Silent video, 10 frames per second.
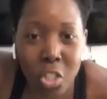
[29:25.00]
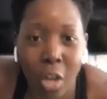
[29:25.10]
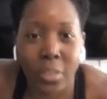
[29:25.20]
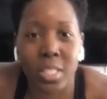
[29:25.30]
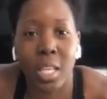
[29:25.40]

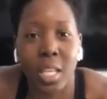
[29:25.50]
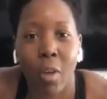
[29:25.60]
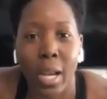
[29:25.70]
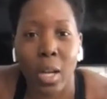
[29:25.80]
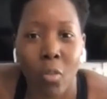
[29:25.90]
We're gonna
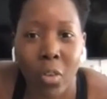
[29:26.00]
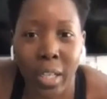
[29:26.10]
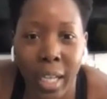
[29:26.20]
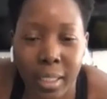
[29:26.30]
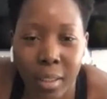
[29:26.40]
start this thing
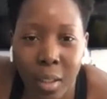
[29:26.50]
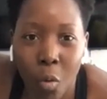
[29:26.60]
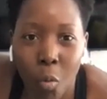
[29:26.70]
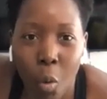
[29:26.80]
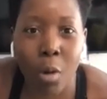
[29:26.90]
right over
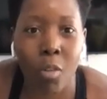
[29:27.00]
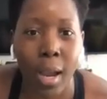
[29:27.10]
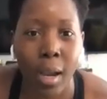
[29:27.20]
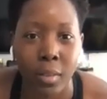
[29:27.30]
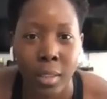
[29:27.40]
again.
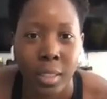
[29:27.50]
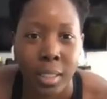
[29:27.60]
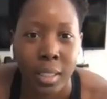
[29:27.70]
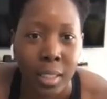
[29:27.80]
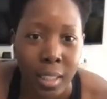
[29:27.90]
One more
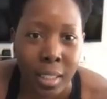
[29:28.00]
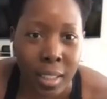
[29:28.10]
round.